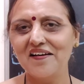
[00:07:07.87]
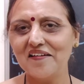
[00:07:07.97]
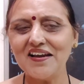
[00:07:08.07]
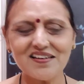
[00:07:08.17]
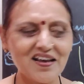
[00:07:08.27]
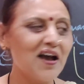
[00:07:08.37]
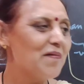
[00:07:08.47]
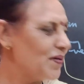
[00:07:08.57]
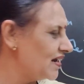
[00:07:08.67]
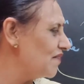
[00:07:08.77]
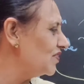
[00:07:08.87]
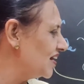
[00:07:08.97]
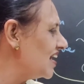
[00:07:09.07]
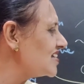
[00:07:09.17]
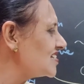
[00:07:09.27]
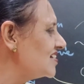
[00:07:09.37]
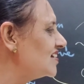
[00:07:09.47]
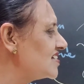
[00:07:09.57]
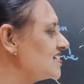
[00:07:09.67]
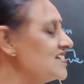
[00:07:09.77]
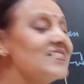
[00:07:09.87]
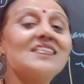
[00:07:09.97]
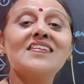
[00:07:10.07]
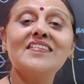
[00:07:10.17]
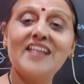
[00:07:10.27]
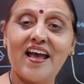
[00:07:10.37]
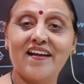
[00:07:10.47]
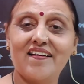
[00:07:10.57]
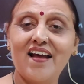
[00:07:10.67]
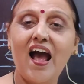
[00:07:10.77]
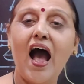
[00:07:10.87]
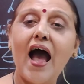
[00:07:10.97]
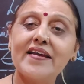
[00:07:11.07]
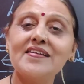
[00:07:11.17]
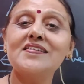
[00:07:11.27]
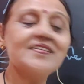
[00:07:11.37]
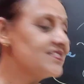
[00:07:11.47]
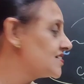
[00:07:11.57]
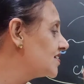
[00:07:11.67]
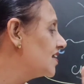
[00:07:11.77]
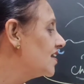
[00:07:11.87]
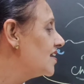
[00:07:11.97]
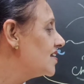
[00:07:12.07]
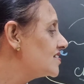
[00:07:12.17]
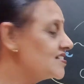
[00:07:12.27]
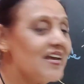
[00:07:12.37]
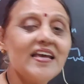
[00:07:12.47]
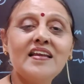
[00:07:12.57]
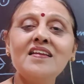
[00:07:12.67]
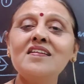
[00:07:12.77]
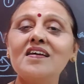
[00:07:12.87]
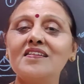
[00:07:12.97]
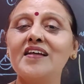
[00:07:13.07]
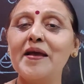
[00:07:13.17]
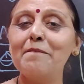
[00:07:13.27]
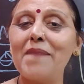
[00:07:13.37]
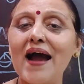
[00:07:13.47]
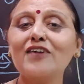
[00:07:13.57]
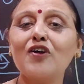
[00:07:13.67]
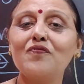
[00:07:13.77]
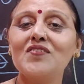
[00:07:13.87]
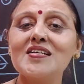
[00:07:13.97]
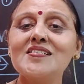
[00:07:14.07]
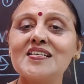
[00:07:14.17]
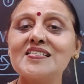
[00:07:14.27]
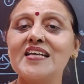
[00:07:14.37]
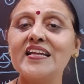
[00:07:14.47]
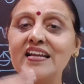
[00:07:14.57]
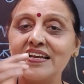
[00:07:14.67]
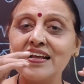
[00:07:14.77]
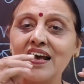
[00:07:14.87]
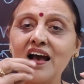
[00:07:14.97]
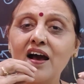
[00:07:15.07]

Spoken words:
right? But nevertheless, this is there, and it is seen, the impact of this is seen in